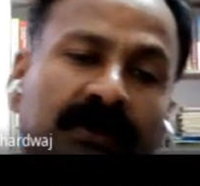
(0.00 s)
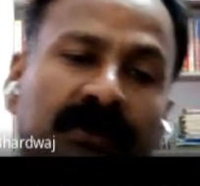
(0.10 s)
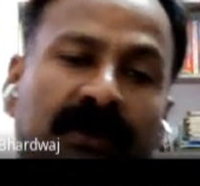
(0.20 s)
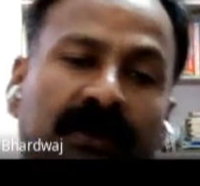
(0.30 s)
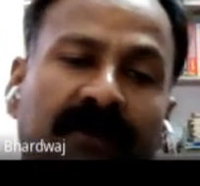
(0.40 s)

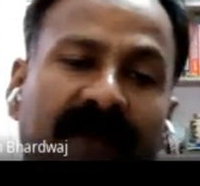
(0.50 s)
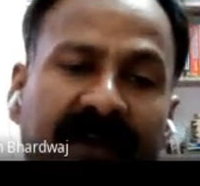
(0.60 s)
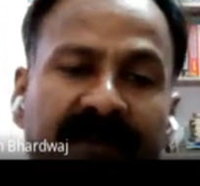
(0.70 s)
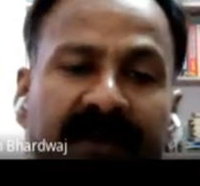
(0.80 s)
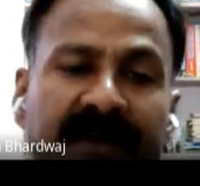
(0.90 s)

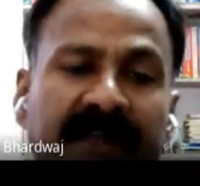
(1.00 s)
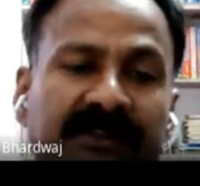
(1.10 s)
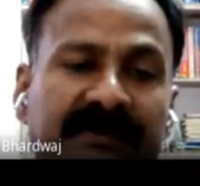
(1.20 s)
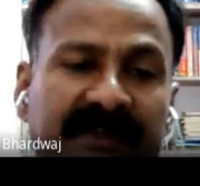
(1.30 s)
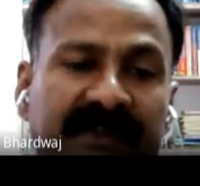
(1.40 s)
refractive index
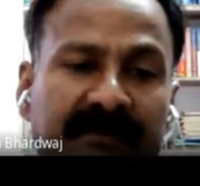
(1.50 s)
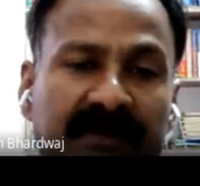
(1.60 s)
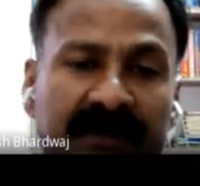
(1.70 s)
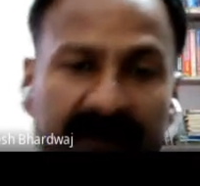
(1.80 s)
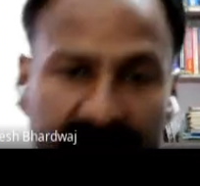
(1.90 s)
of some
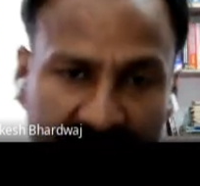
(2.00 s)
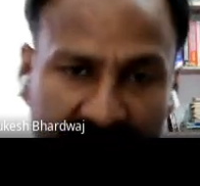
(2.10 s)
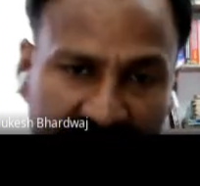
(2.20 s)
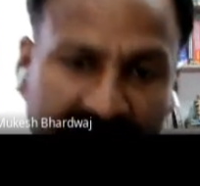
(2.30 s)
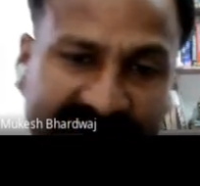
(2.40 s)

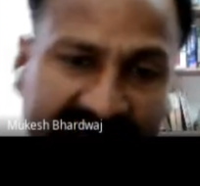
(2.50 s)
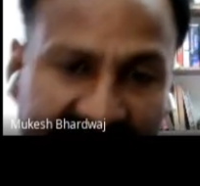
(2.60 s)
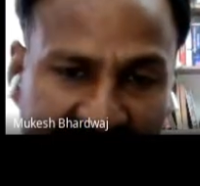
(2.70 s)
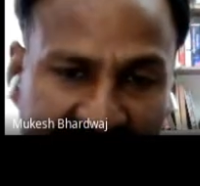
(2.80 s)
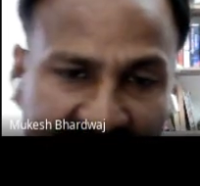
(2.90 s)

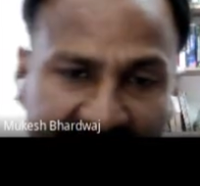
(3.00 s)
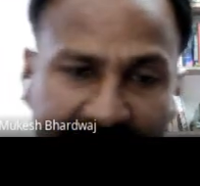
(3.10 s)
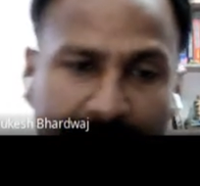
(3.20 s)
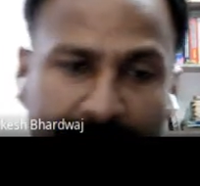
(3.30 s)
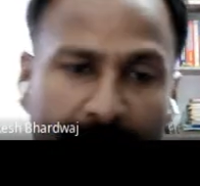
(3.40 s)
substances
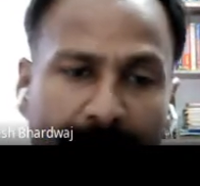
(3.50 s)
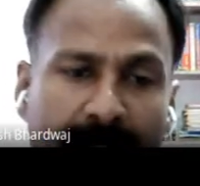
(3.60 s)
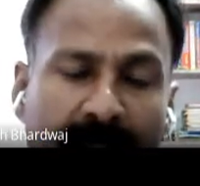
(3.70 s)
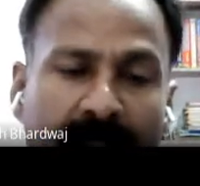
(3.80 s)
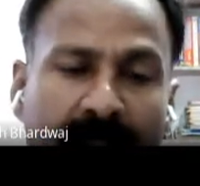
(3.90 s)

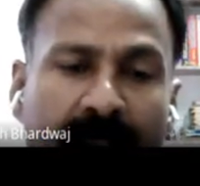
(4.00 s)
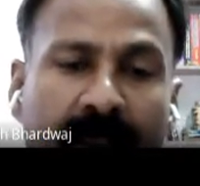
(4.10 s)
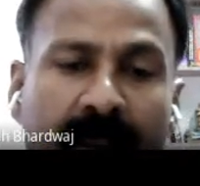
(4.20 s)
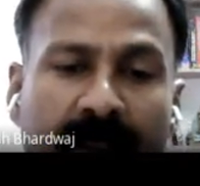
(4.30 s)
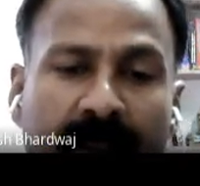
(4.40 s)

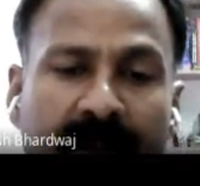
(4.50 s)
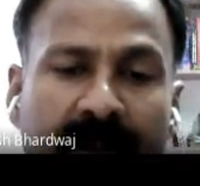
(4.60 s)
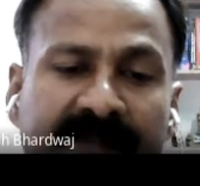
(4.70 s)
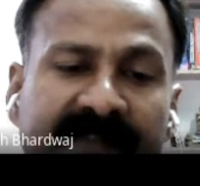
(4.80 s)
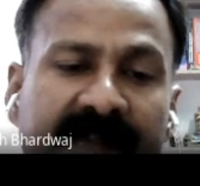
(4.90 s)
in a
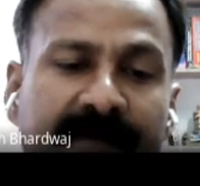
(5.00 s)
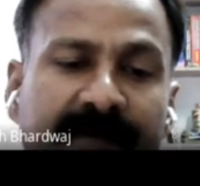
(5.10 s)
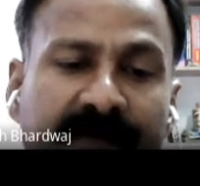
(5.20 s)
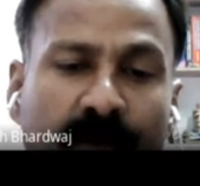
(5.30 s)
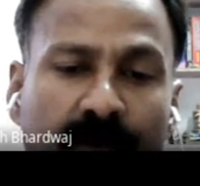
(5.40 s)
slide
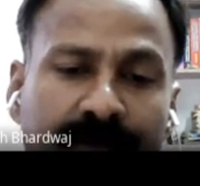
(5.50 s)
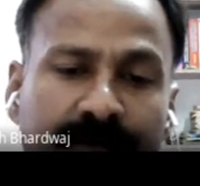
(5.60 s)
before.